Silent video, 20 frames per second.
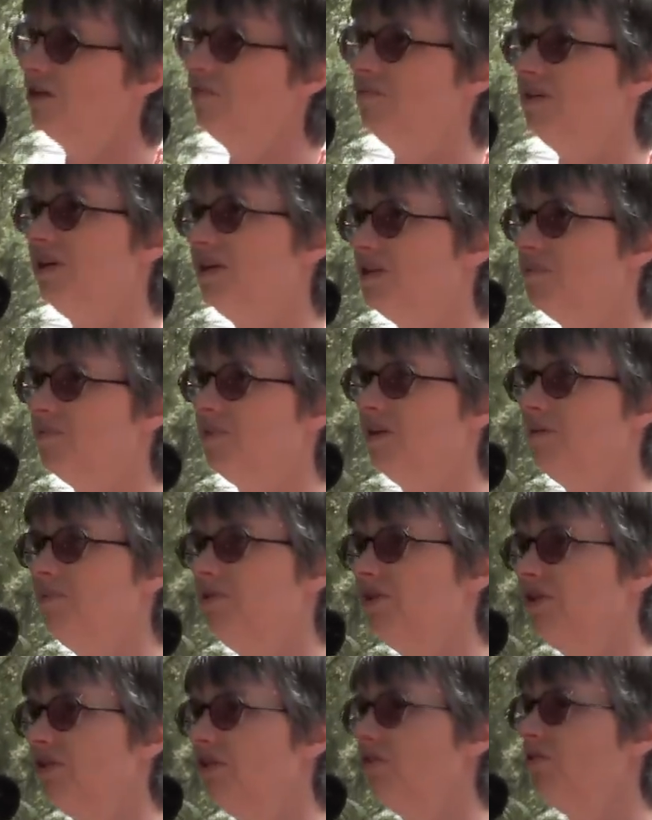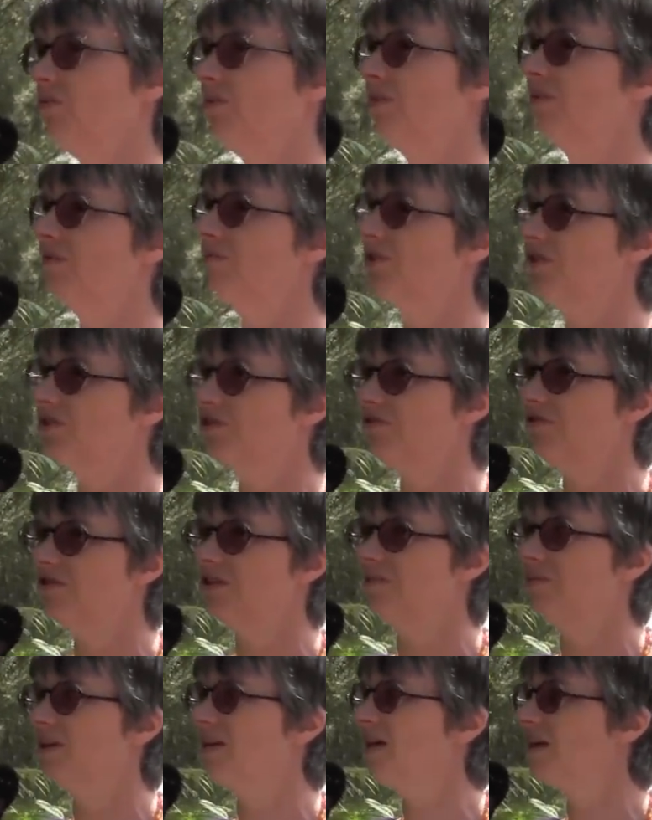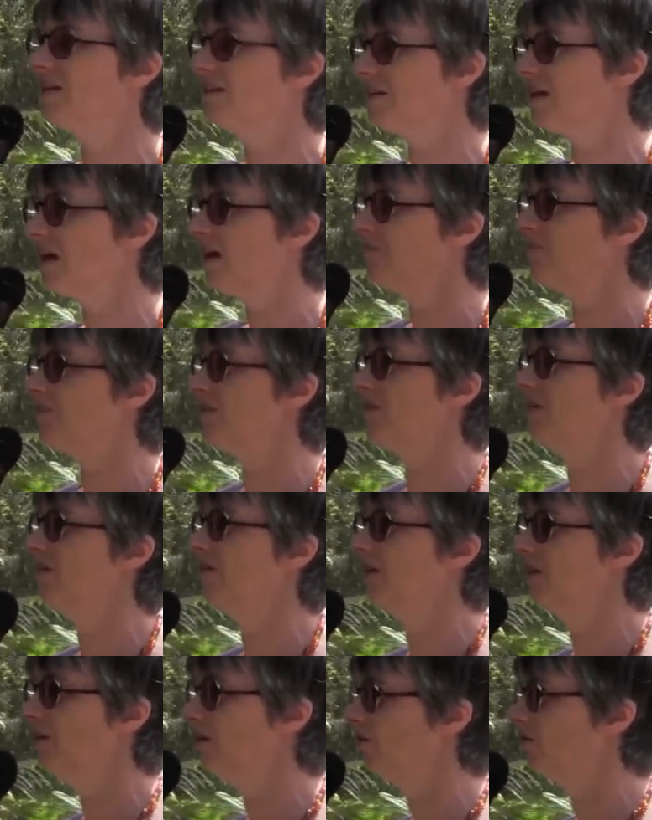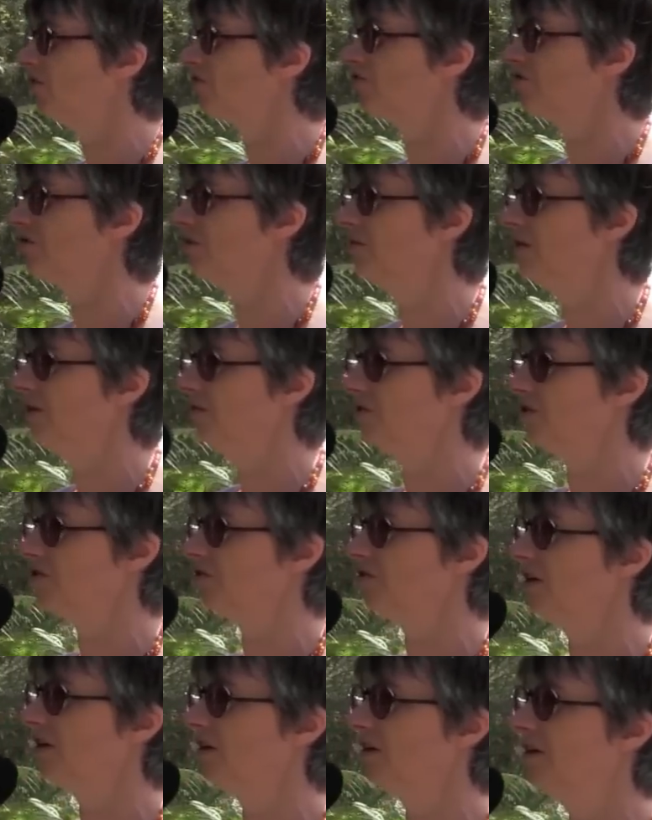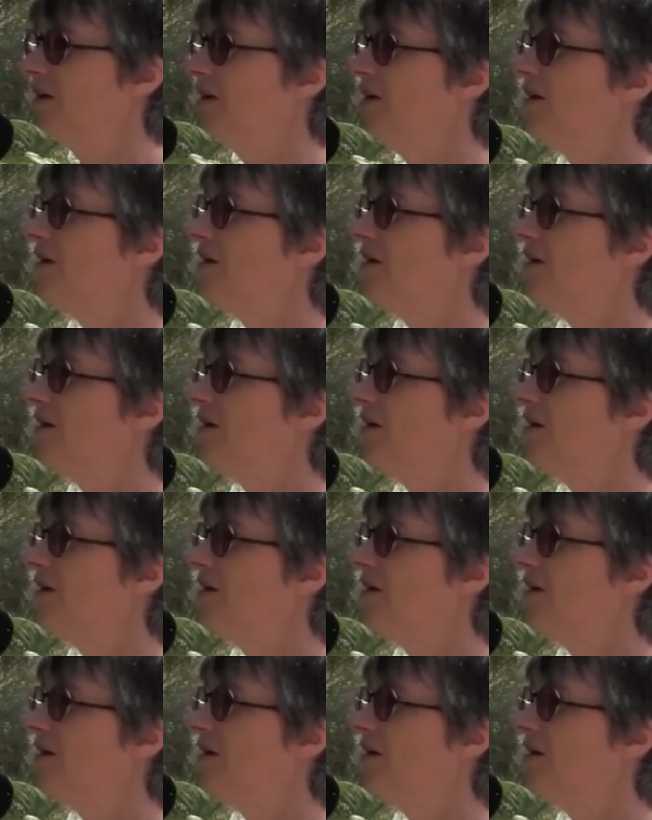you peace people, you're not with the majority. But it's absolutely not true over Trident.